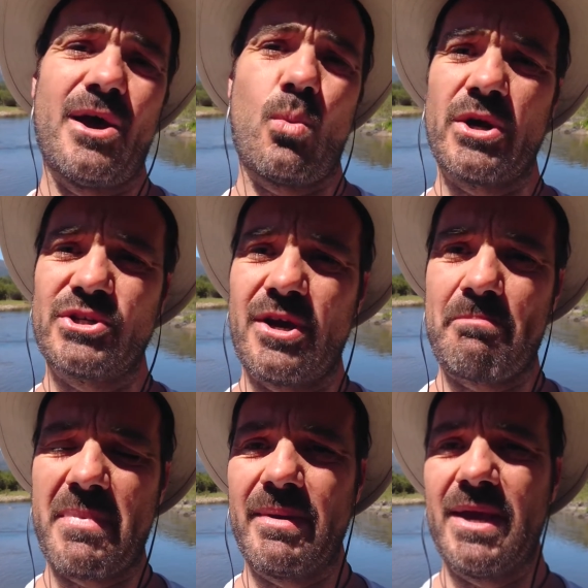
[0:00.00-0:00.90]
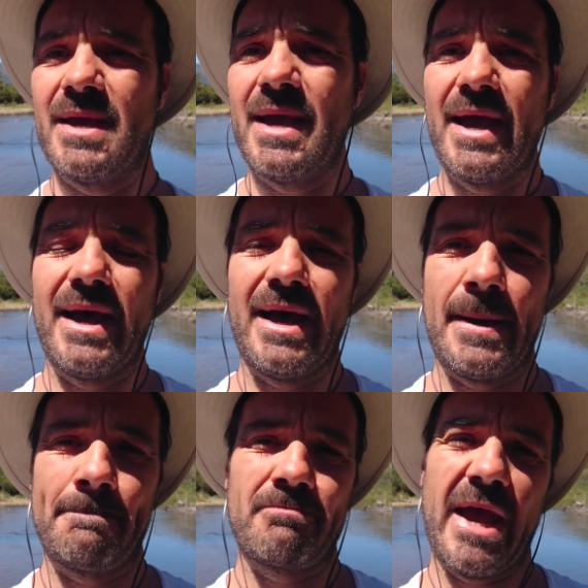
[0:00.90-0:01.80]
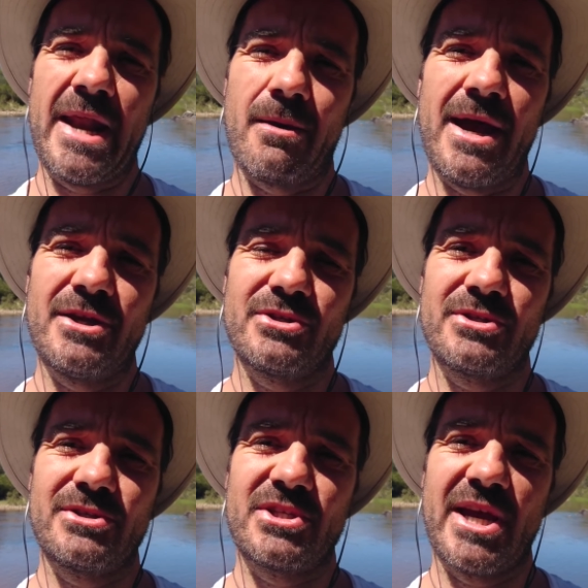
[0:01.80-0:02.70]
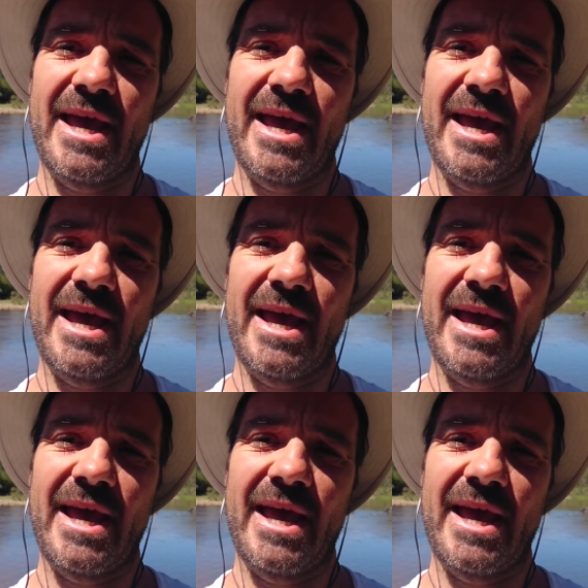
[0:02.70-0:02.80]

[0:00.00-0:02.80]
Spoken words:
a workshop maybe. Anyway, just check